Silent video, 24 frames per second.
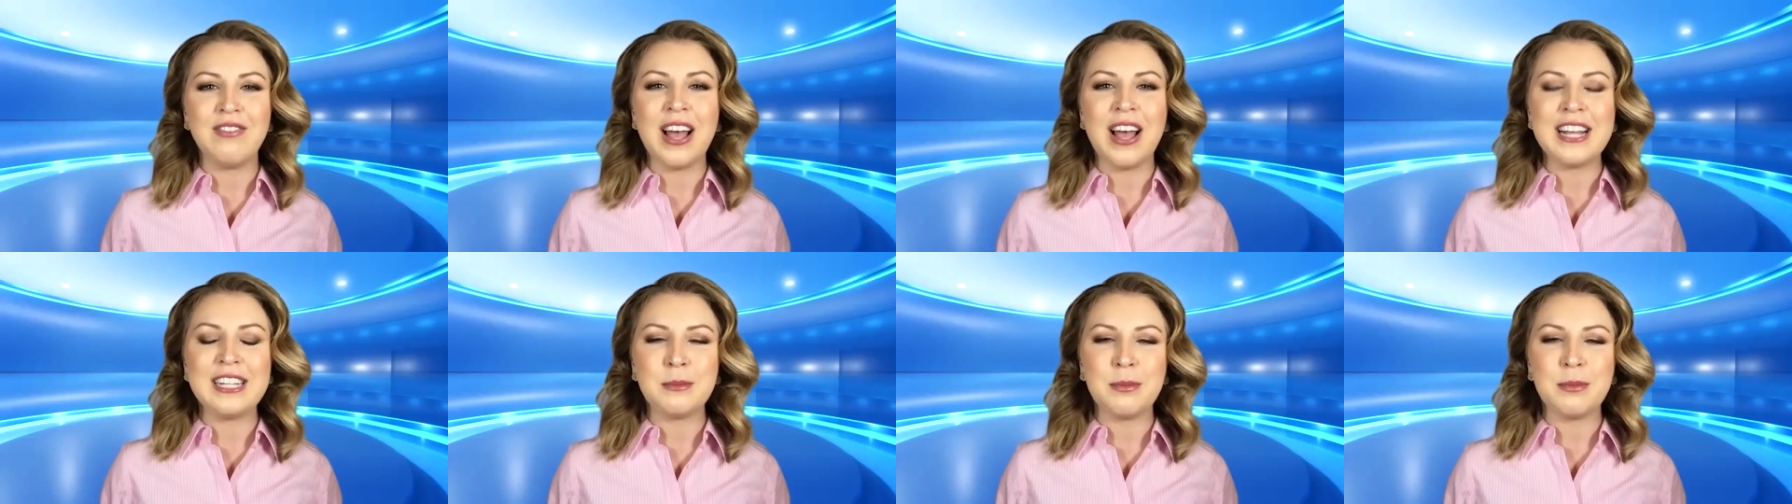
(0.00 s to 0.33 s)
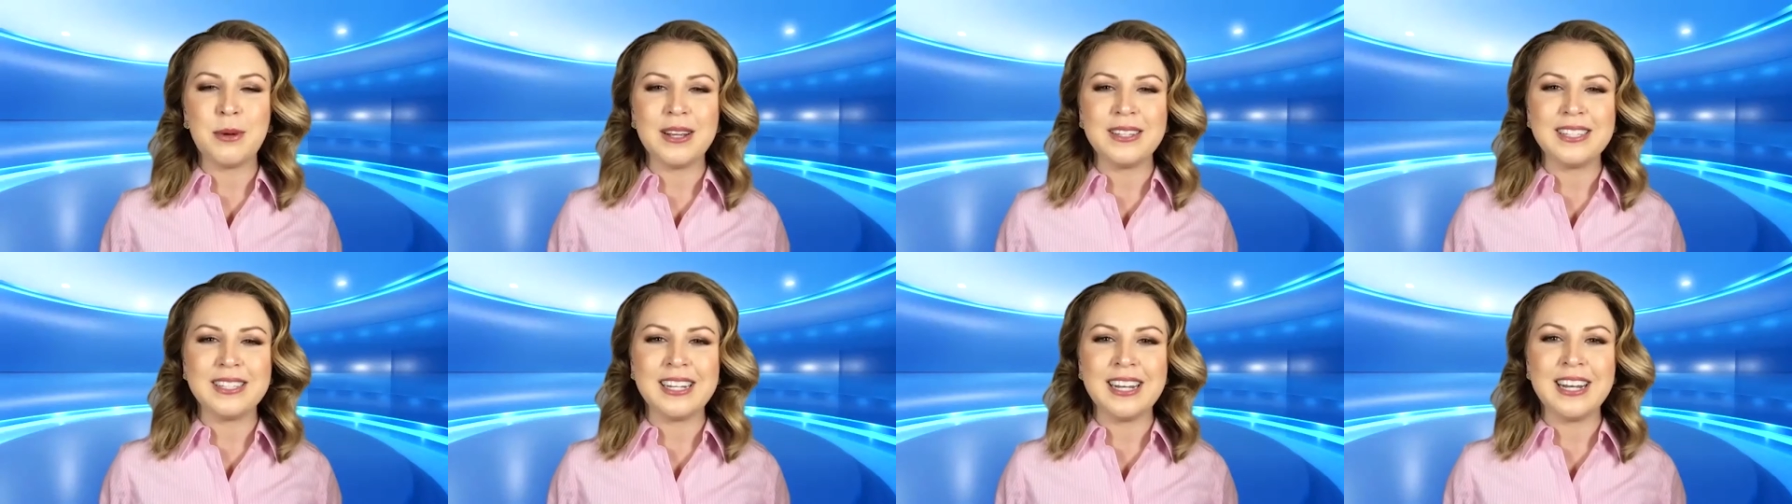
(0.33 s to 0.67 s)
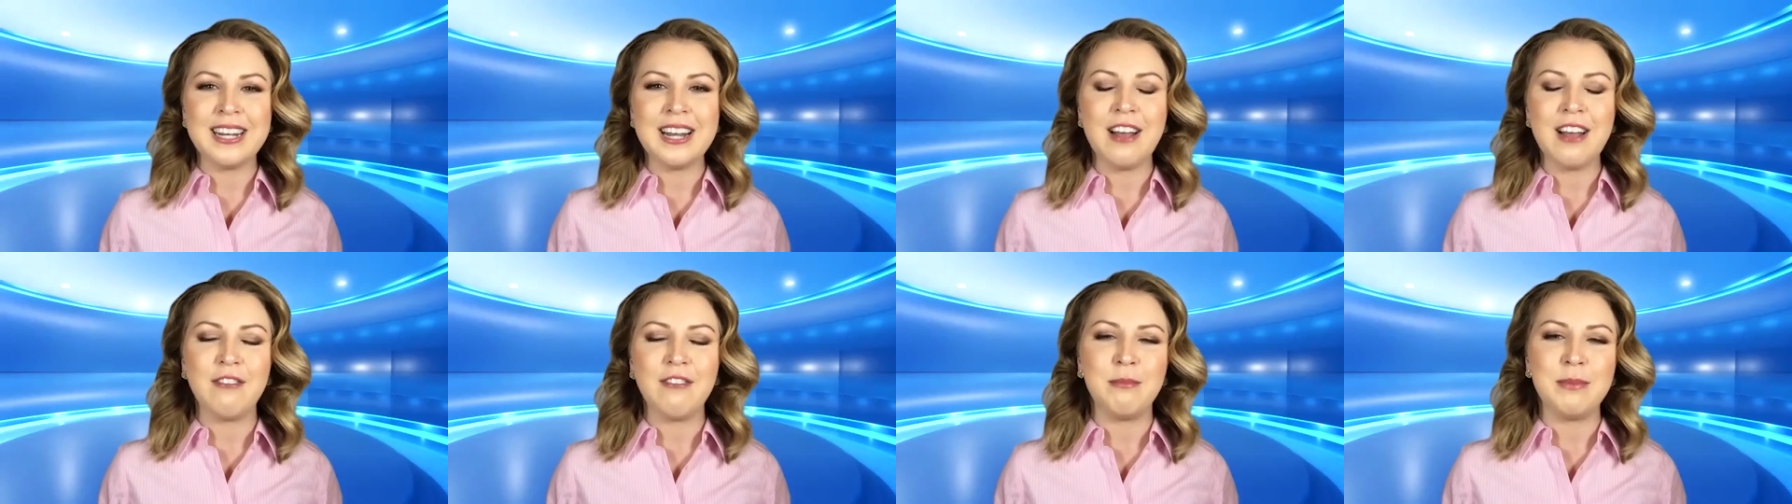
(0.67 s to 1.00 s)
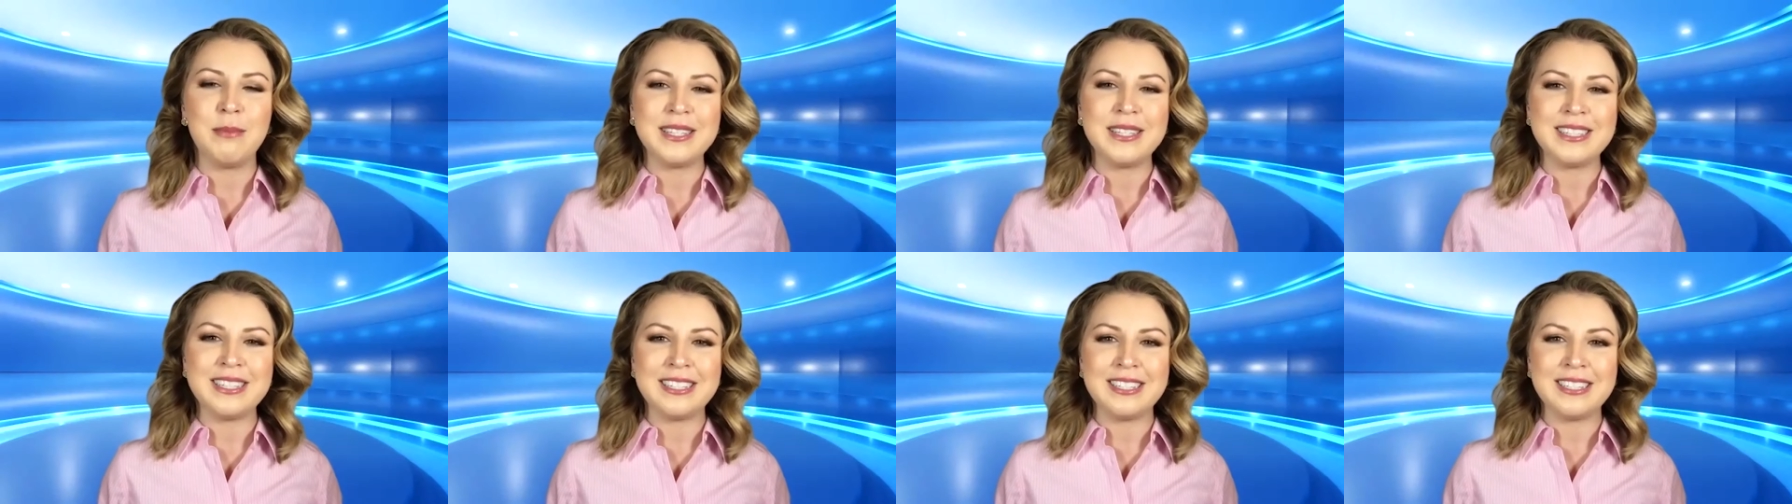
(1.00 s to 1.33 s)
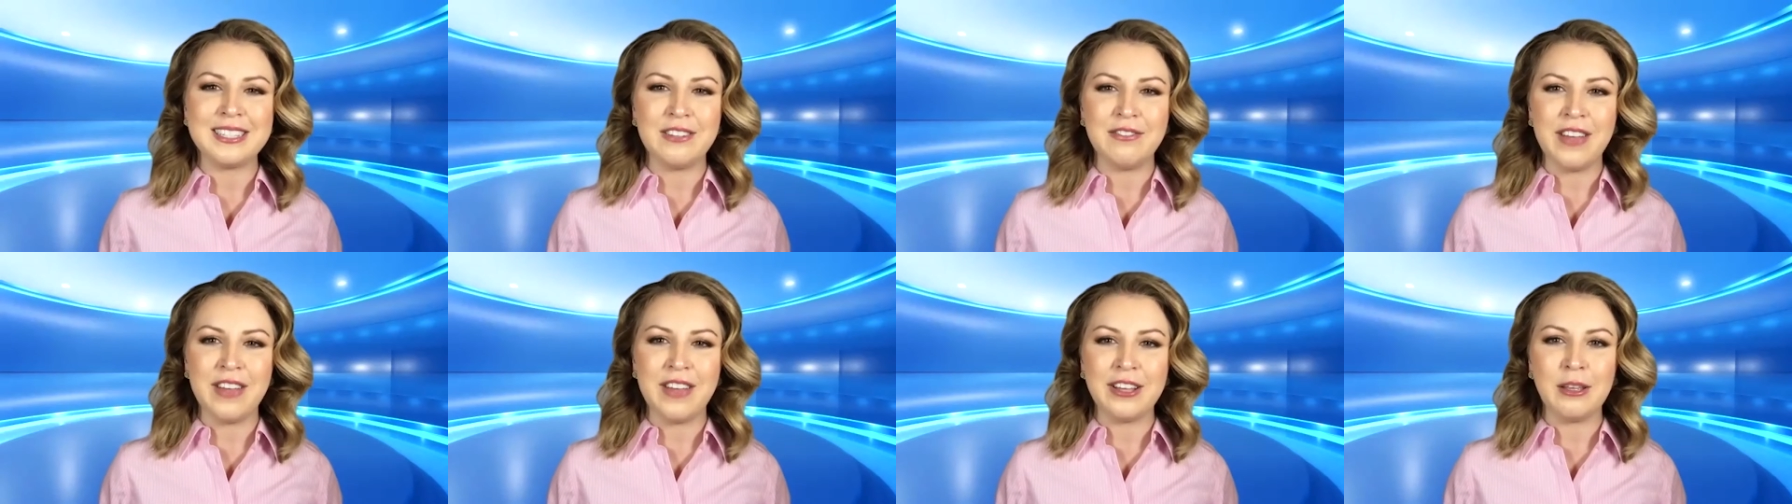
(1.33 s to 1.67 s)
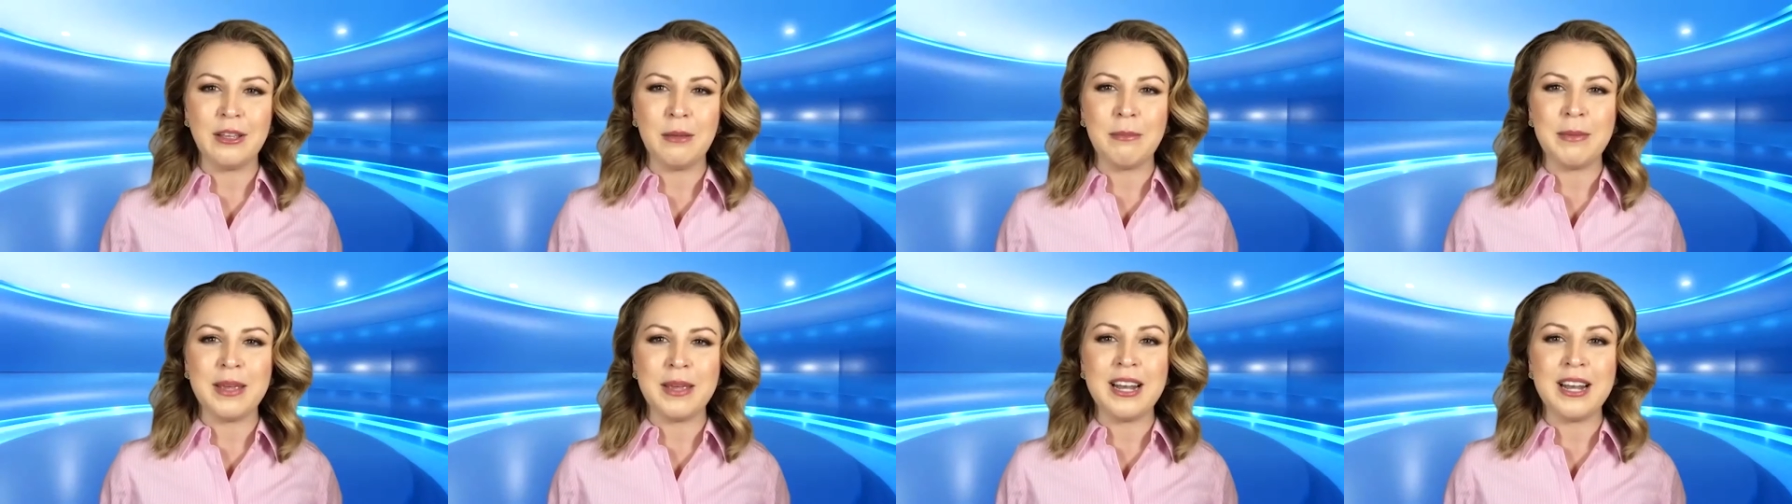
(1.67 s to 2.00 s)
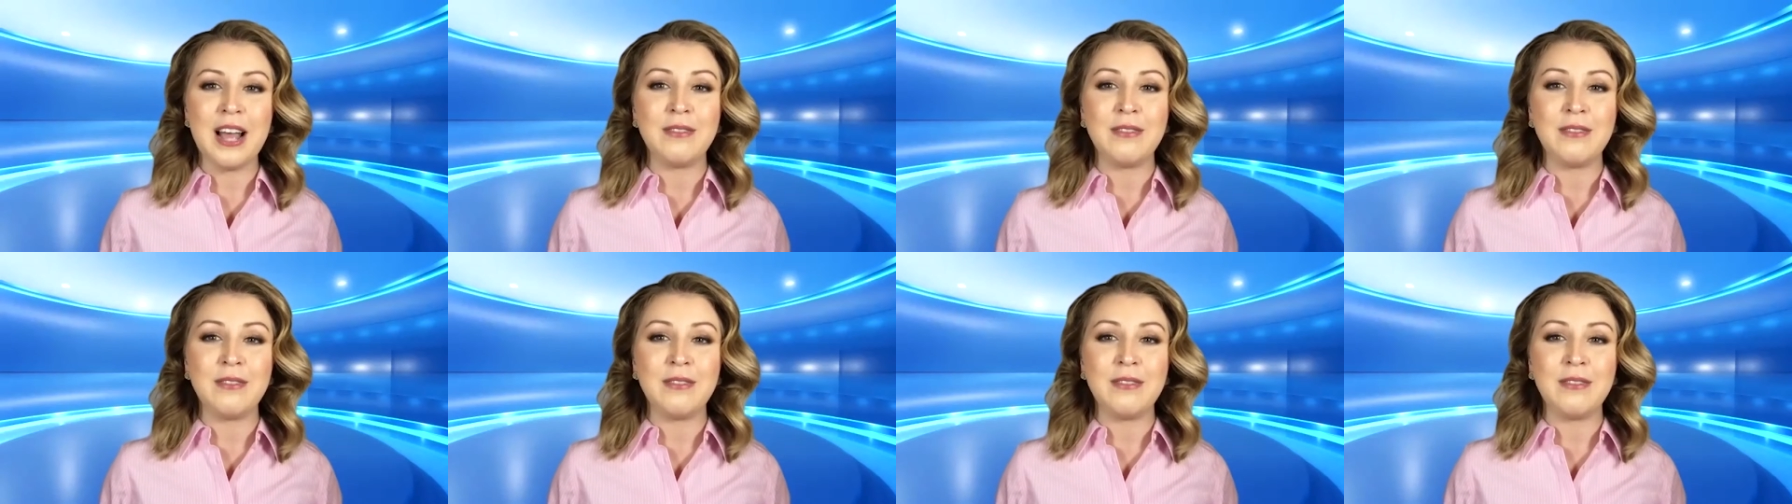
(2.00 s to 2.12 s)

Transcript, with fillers: Vice President of Business Development